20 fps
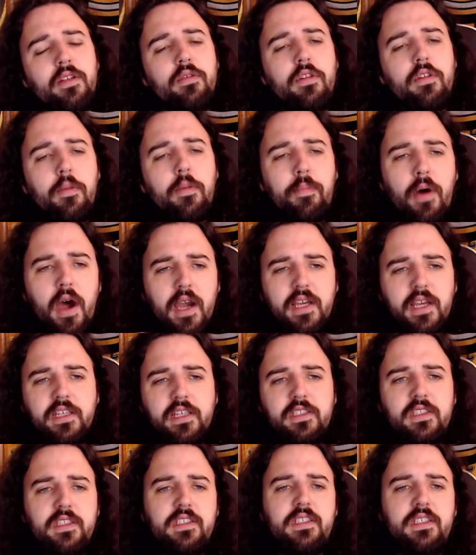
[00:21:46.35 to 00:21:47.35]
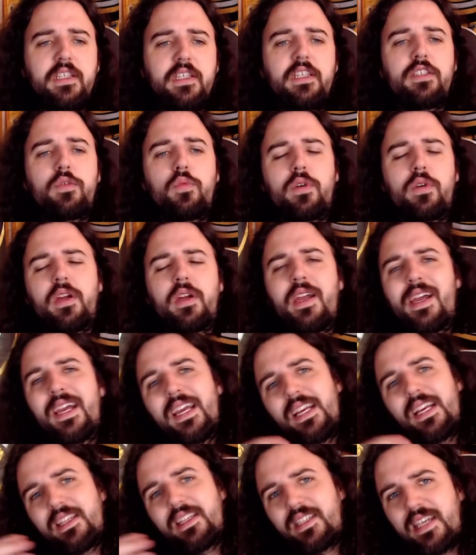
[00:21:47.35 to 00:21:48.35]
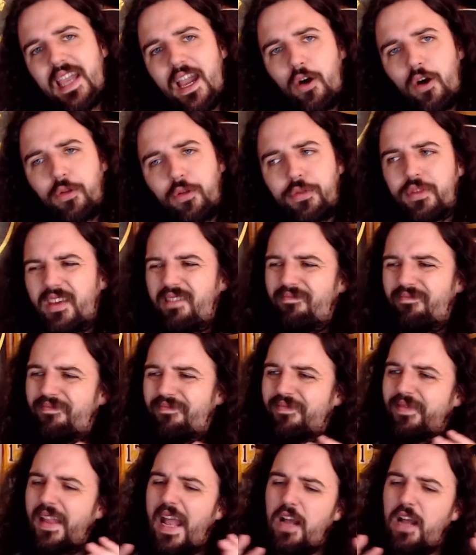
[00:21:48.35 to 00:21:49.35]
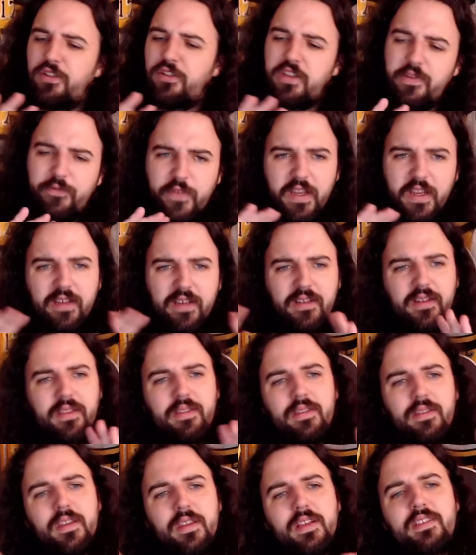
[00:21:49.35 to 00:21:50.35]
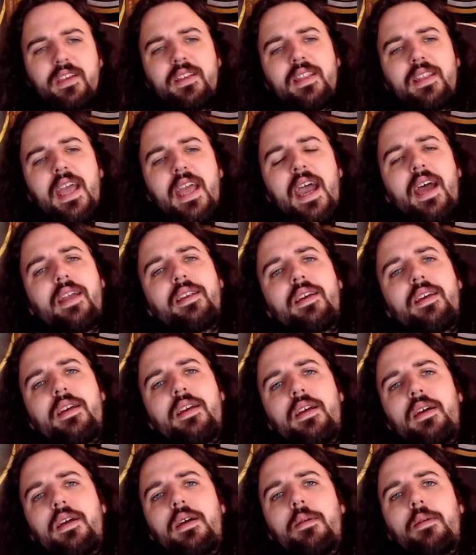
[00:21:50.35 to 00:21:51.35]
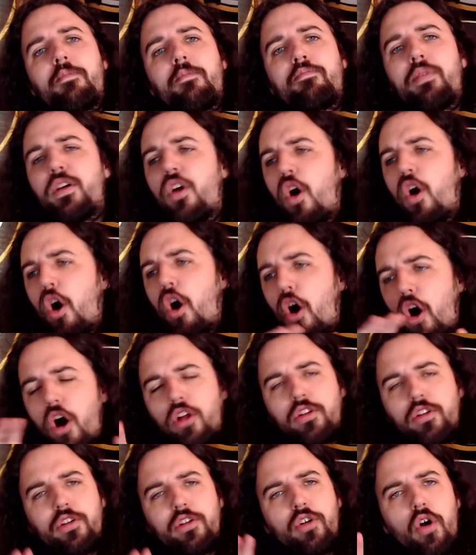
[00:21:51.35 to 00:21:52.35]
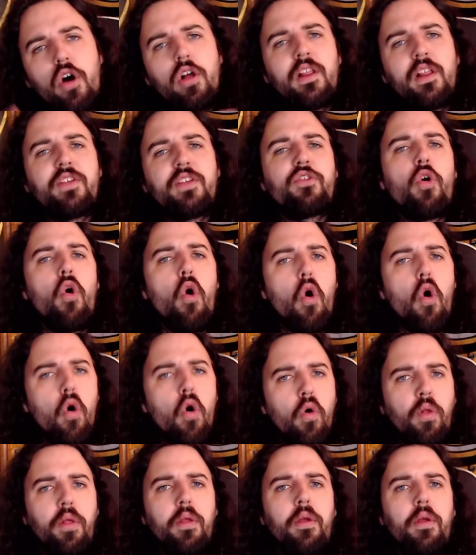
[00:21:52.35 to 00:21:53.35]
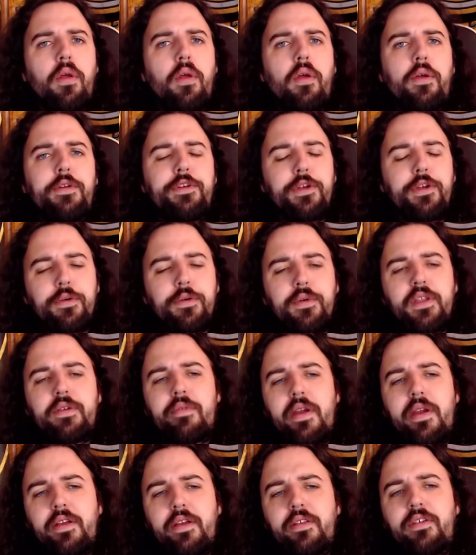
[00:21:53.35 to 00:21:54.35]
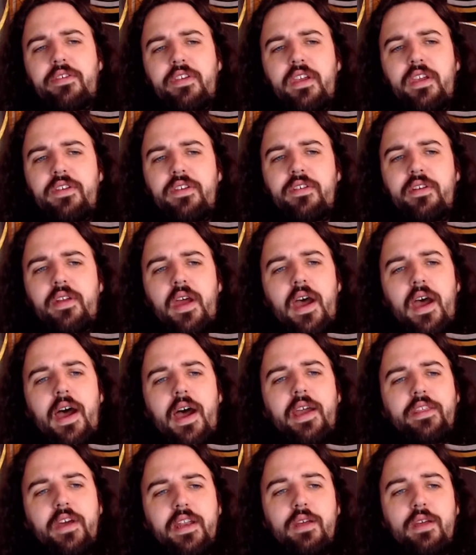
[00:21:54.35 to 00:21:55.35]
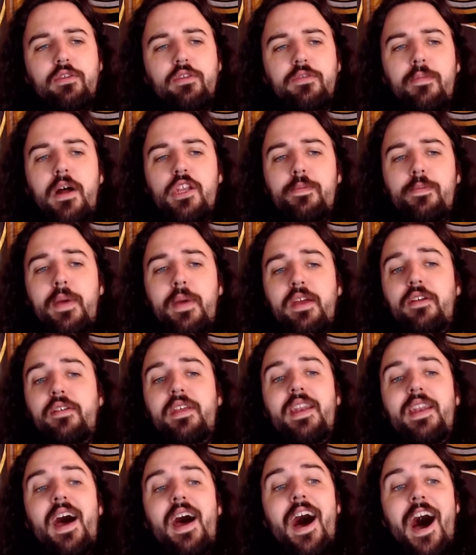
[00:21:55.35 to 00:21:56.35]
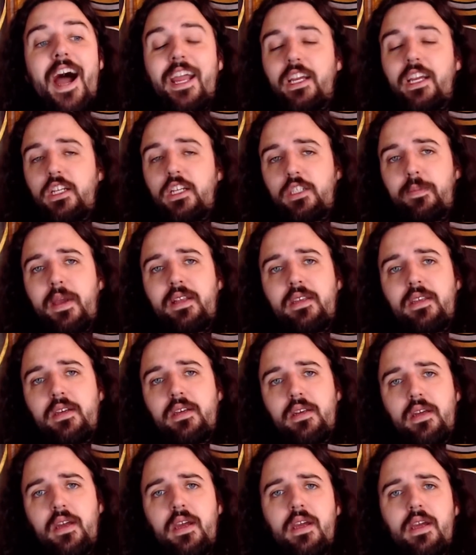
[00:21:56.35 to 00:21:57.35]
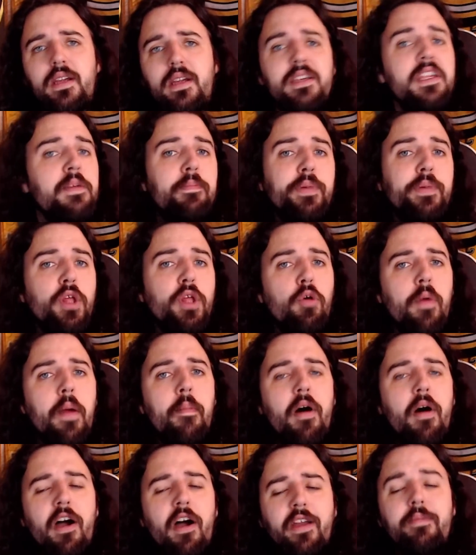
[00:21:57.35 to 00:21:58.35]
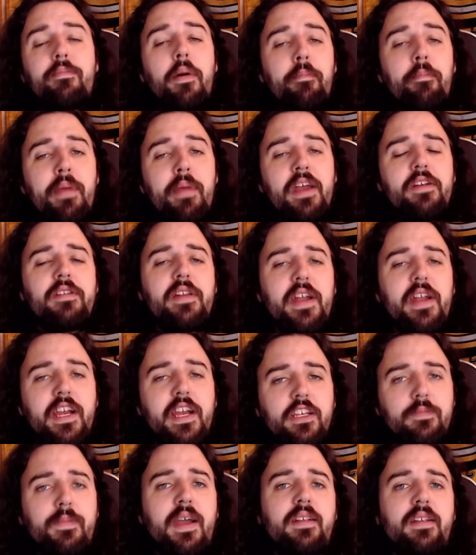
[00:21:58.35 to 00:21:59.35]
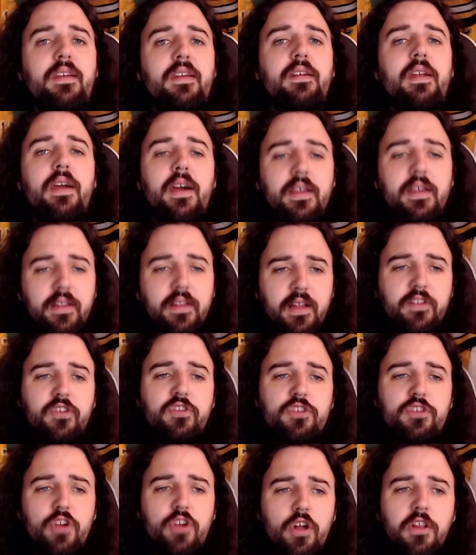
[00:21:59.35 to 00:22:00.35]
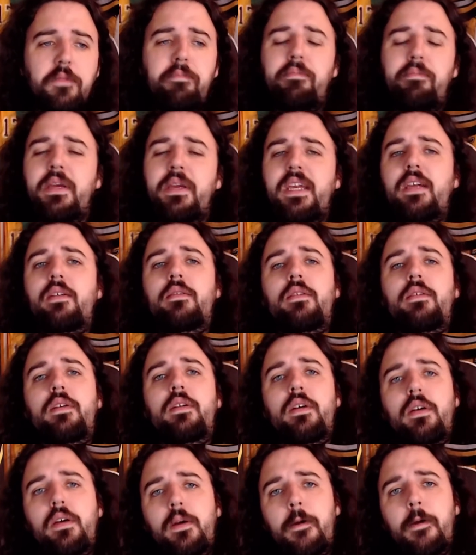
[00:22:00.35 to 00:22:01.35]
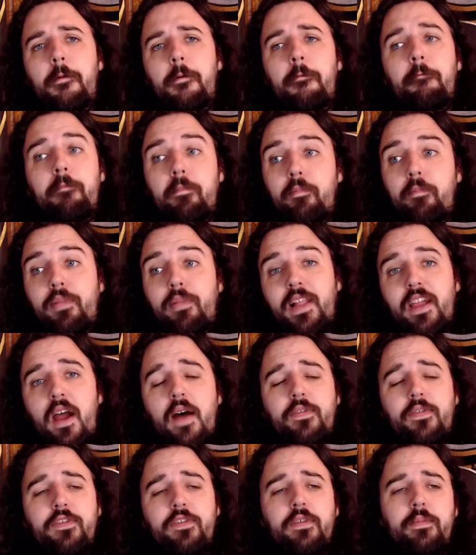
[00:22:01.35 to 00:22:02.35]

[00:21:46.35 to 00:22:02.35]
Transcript: There were little pockets this season where, is he healthy? How's he feeling? Things like that. But all in all, as a whole, during the regular season, I thought he was much better than I expected. Didn't blow my mind, but better than I expected. I think that's a solid B. Playoffs?